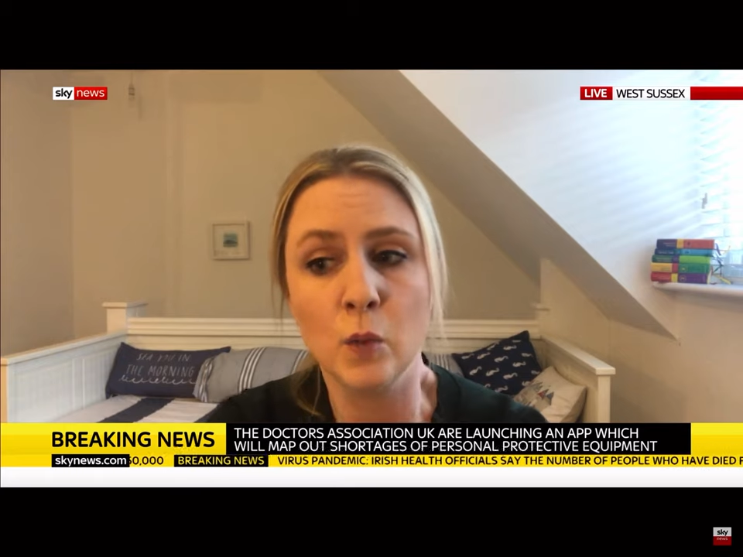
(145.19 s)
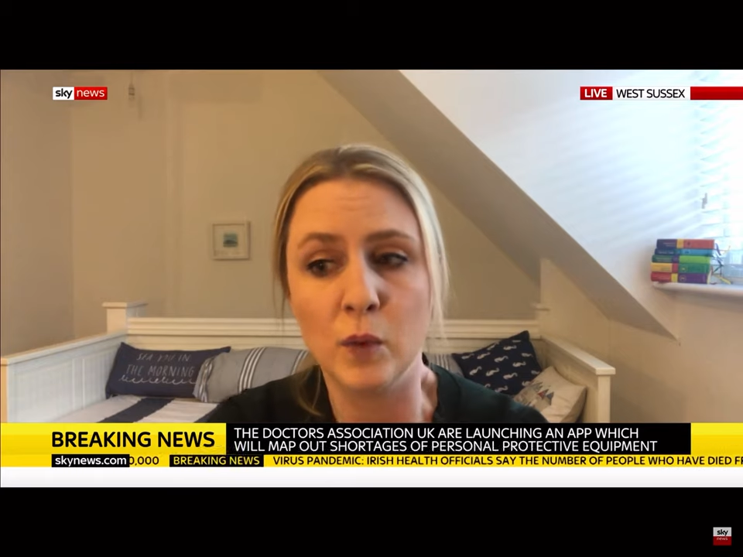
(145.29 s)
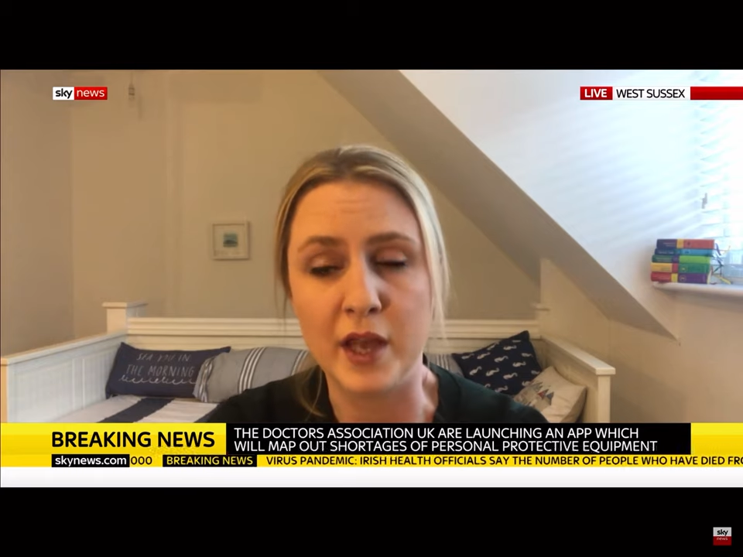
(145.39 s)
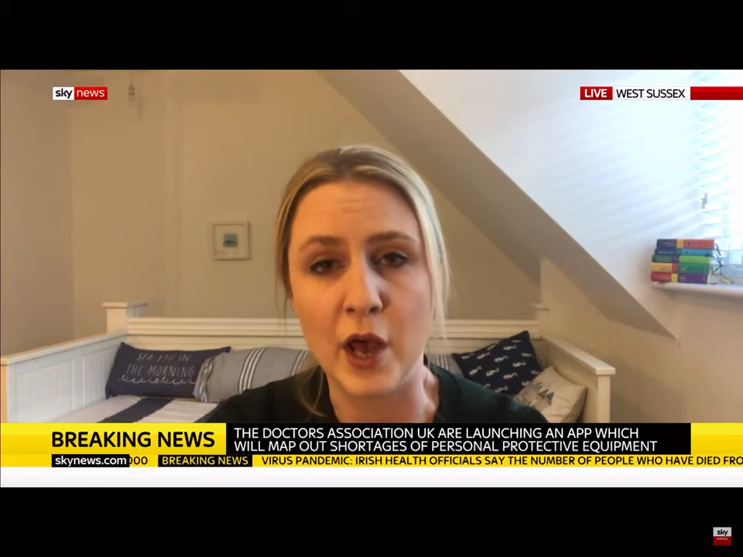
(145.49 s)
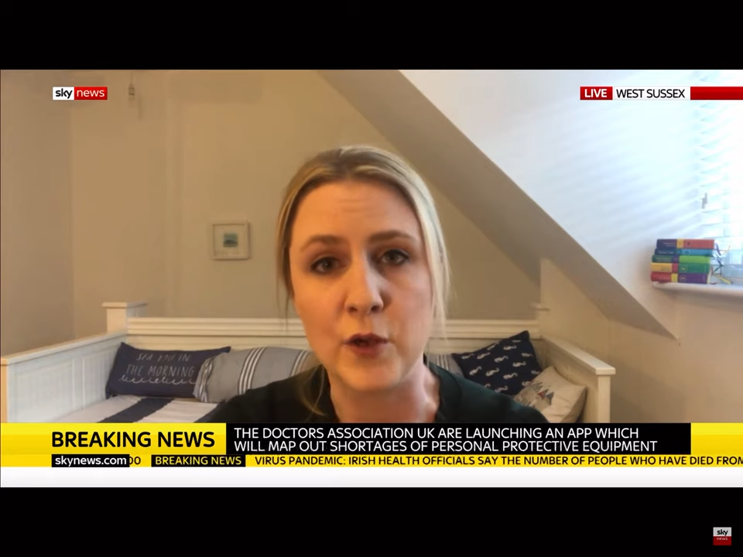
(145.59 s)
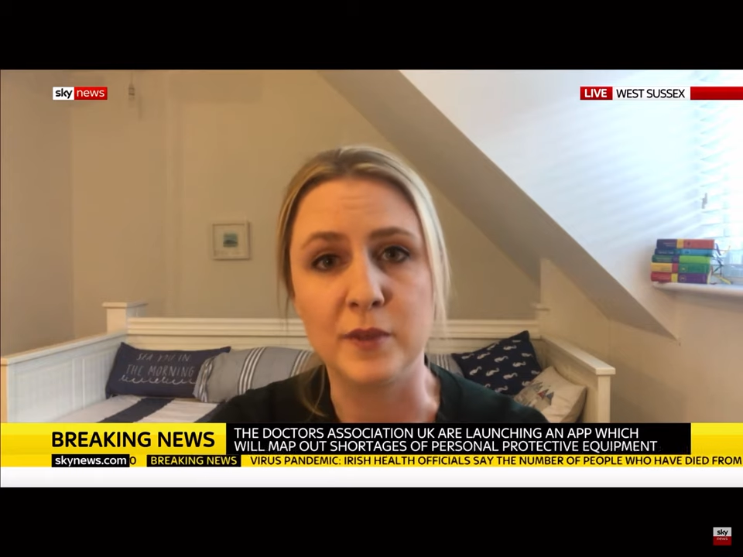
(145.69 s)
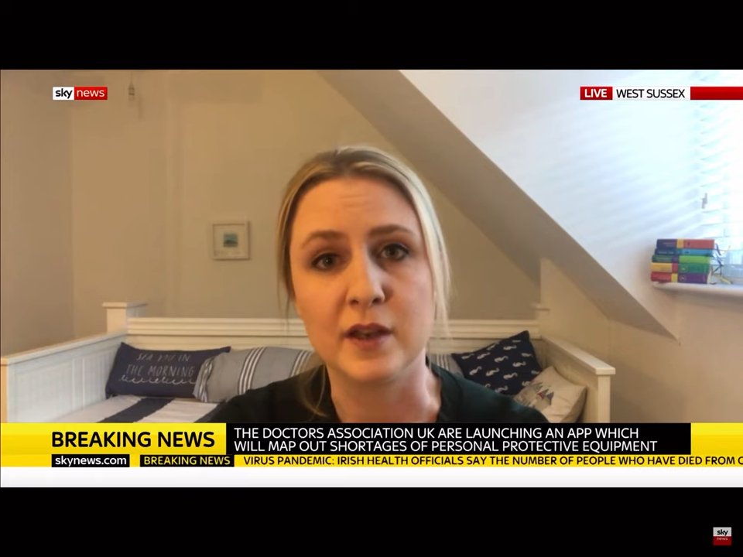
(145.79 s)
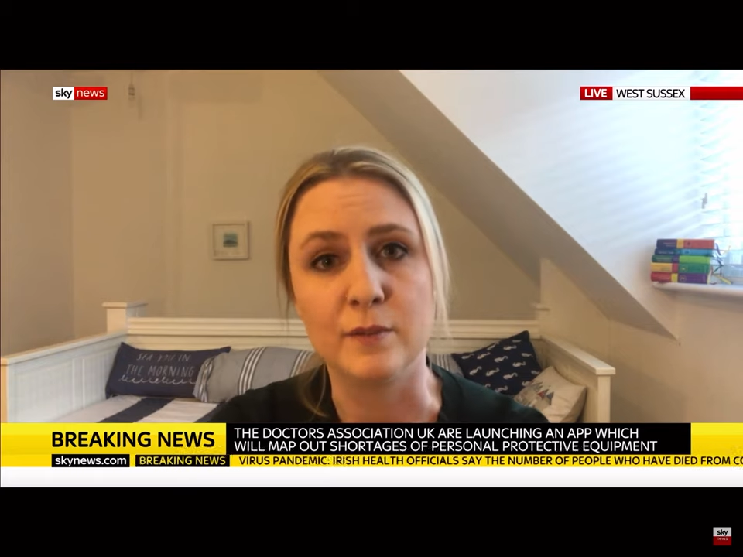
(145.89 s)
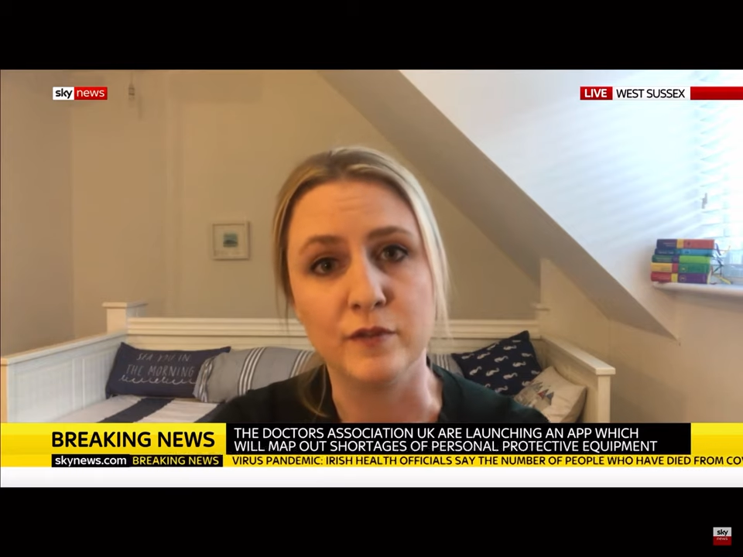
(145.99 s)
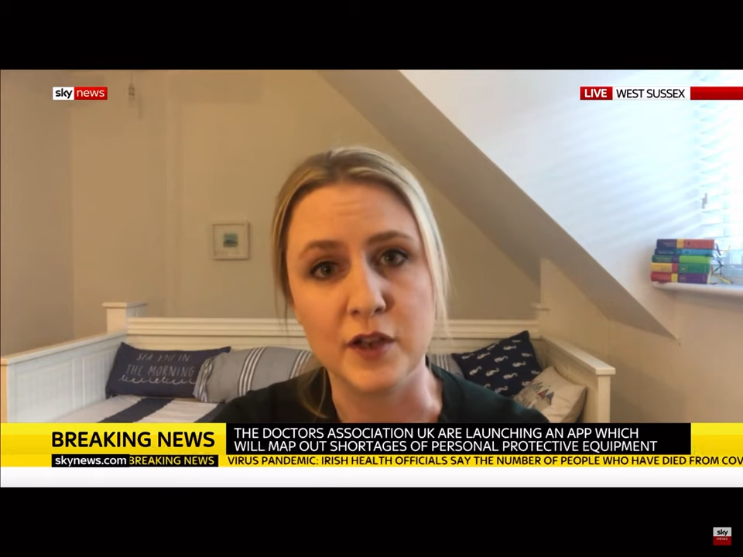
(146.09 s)
We hope that
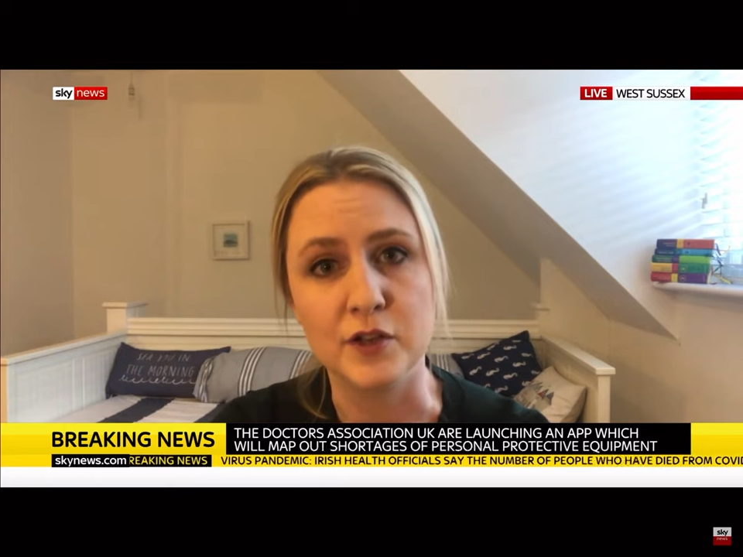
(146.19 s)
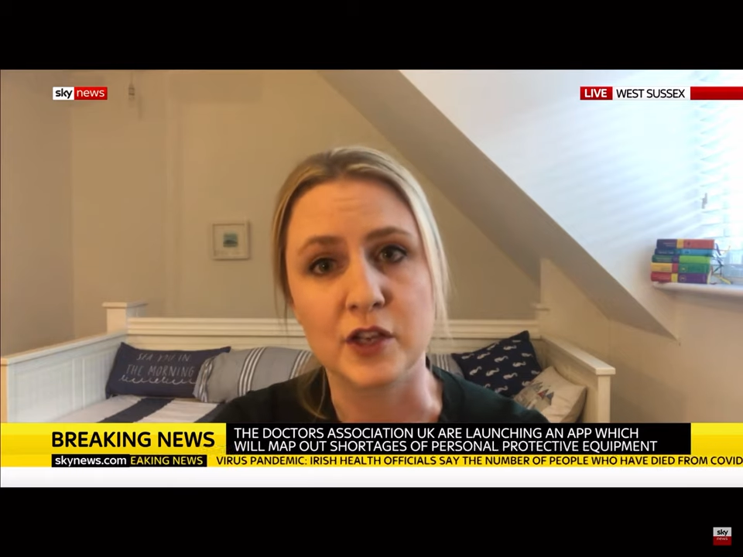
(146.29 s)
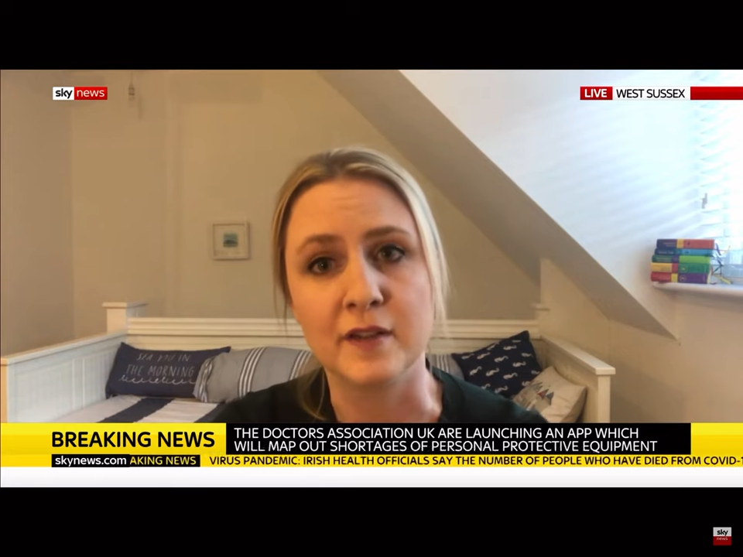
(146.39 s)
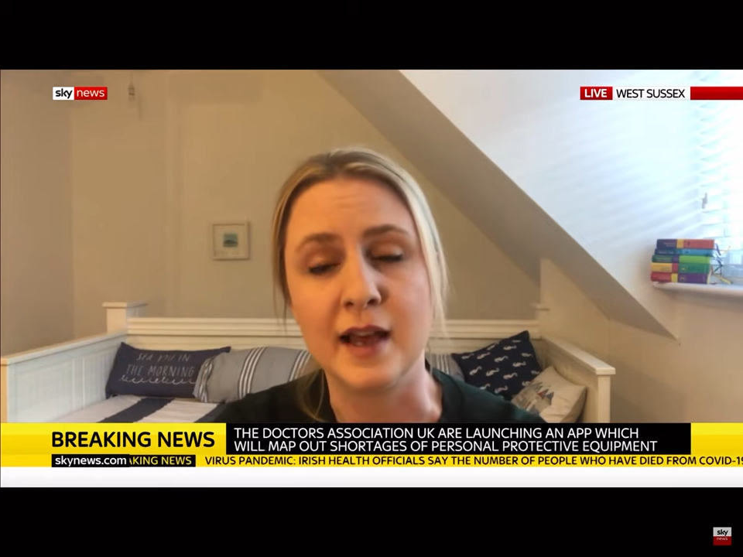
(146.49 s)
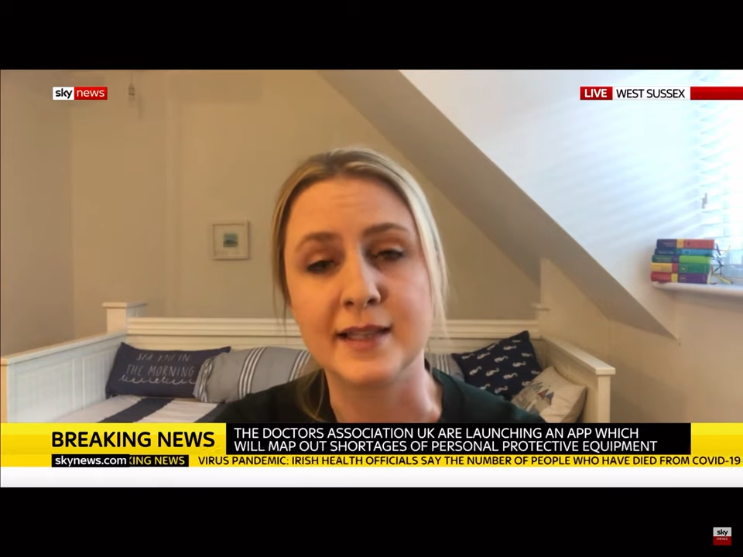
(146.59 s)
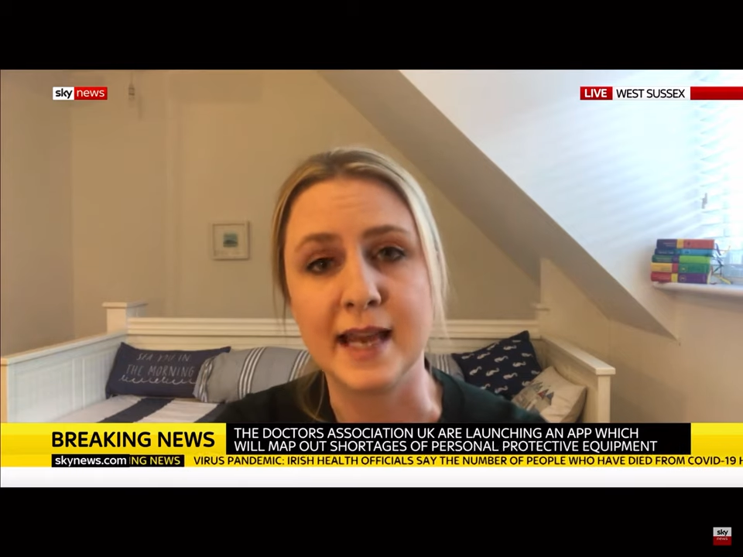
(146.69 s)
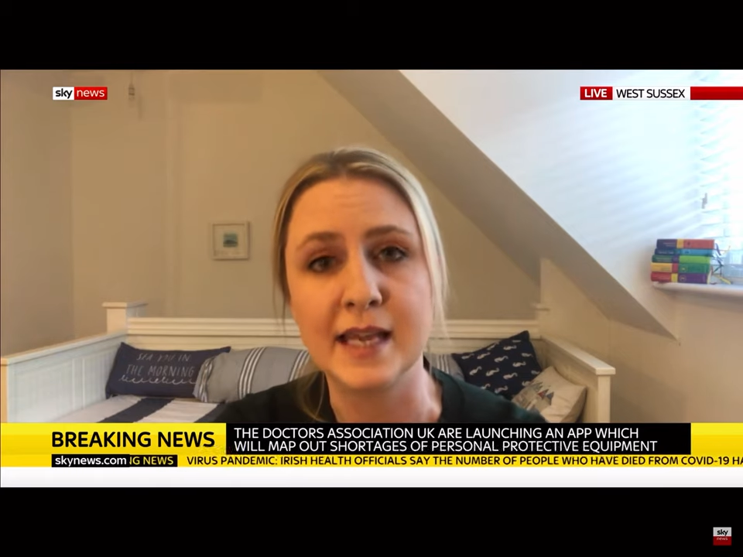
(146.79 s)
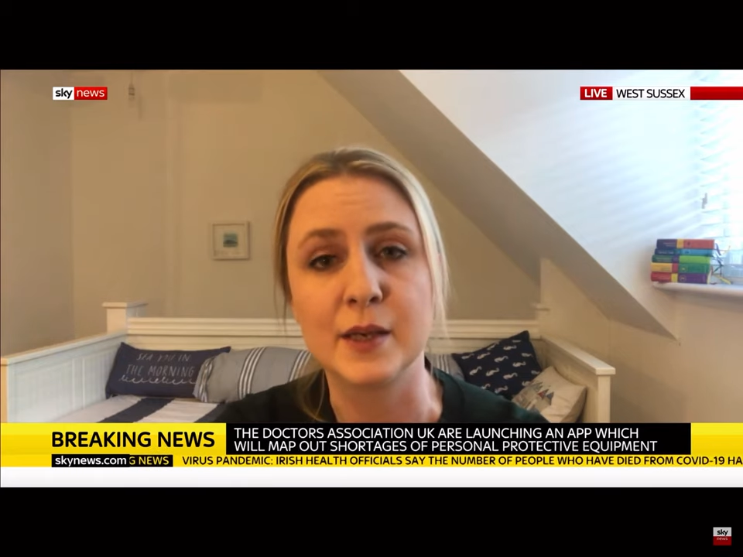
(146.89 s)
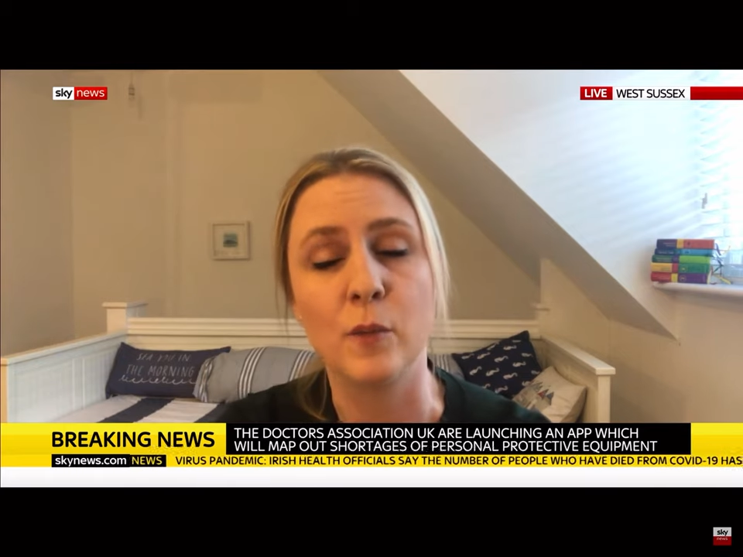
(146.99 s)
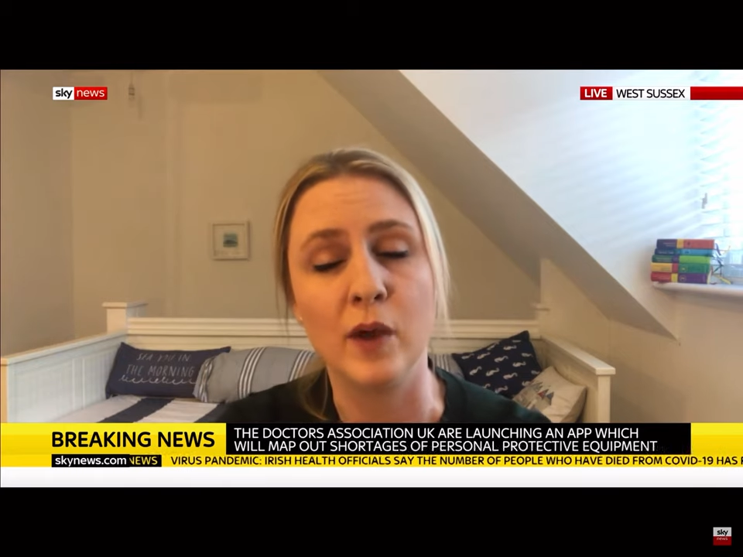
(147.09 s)
in future that
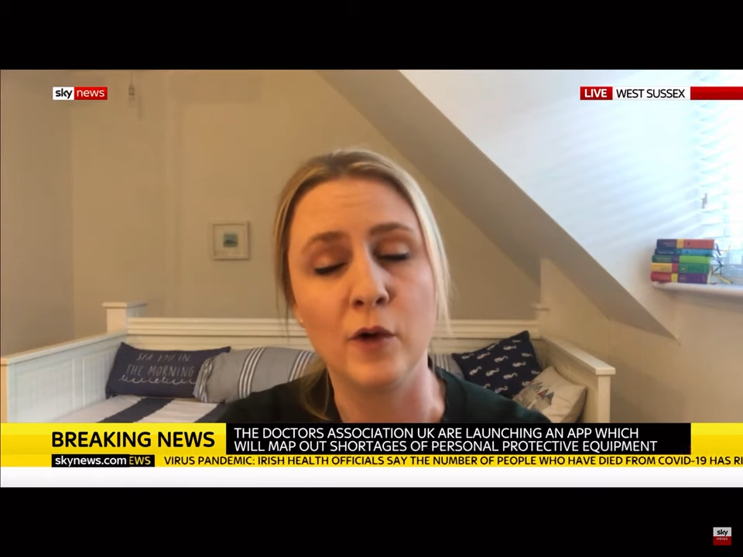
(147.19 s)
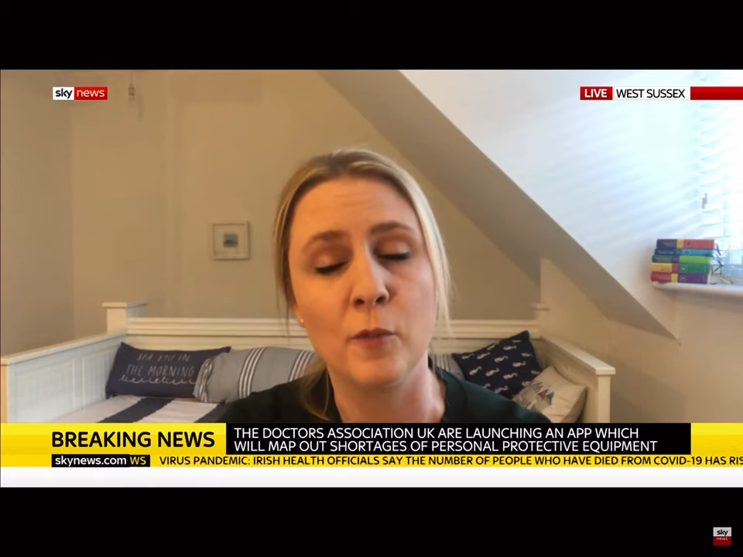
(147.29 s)
data will